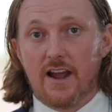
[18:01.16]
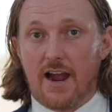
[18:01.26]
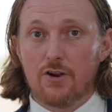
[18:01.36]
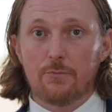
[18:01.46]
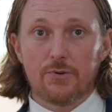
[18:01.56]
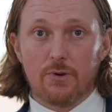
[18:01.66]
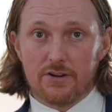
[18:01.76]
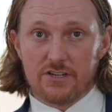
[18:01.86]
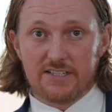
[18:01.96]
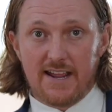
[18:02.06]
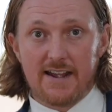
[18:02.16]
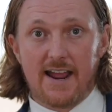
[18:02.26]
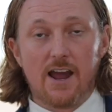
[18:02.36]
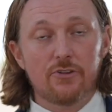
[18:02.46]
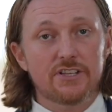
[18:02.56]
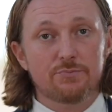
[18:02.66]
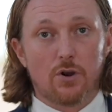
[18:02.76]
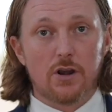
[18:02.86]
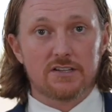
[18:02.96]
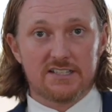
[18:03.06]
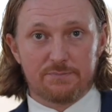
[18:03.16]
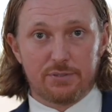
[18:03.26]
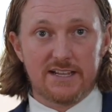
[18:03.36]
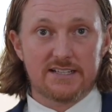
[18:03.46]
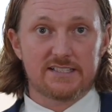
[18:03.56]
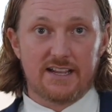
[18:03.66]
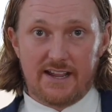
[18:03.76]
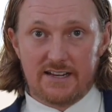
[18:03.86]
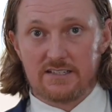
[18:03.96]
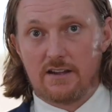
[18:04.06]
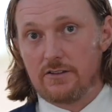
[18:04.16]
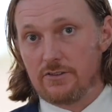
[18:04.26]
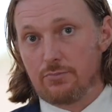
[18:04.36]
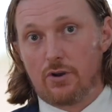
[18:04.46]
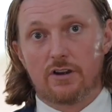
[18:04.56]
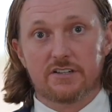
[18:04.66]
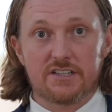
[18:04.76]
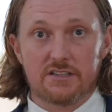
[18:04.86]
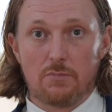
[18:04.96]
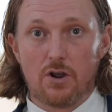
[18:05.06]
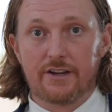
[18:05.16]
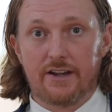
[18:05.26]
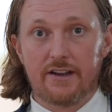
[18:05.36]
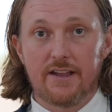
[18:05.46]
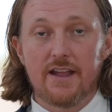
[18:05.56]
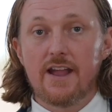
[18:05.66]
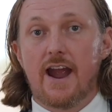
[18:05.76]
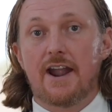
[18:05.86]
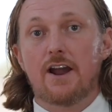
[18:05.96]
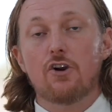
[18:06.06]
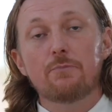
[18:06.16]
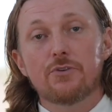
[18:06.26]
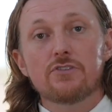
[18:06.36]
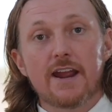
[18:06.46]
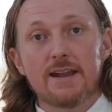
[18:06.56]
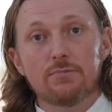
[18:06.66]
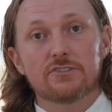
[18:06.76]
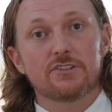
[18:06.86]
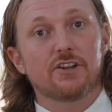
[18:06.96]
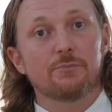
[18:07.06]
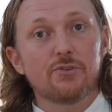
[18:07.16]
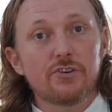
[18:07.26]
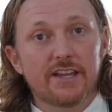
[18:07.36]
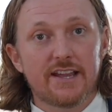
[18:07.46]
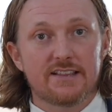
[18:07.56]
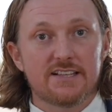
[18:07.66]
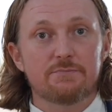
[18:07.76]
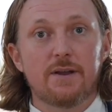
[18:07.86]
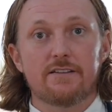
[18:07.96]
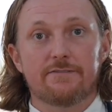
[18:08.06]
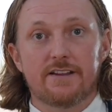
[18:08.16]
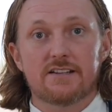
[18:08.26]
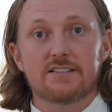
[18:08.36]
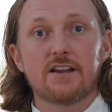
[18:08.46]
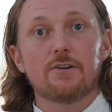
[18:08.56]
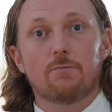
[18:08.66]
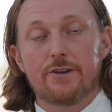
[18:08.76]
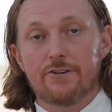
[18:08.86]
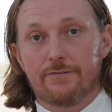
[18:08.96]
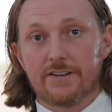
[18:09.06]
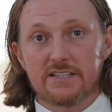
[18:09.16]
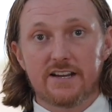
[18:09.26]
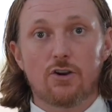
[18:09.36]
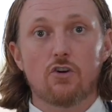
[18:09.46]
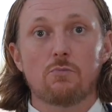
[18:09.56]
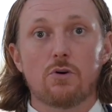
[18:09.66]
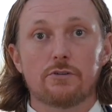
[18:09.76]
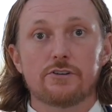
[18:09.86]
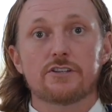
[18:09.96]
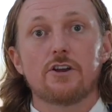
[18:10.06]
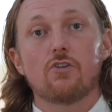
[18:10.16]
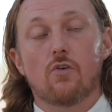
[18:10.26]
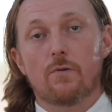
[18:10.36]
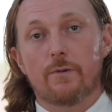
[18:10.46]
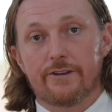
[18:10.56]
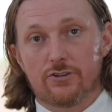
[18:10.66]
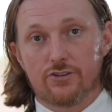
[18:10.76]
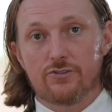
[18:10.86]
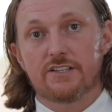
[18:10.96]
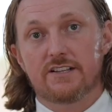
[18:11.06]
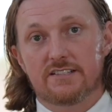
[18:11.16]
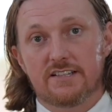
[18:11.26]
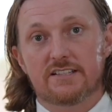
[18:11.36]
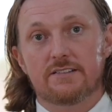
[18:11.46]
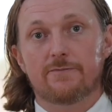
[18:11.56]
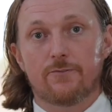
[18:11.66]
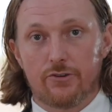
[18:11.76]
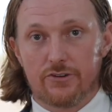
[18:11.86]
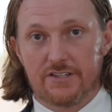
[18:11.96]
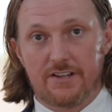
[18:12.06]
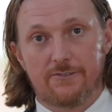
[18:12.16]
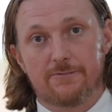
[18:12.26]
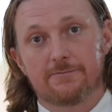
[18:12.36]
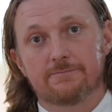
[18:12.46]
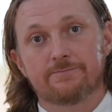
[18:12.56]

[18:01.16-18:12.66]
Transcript: I hope you understand how this product is placed against other products in the market. And I hope you're able to communicate these benefits when you're visiting homeowners or when you're choosing a system for yourself.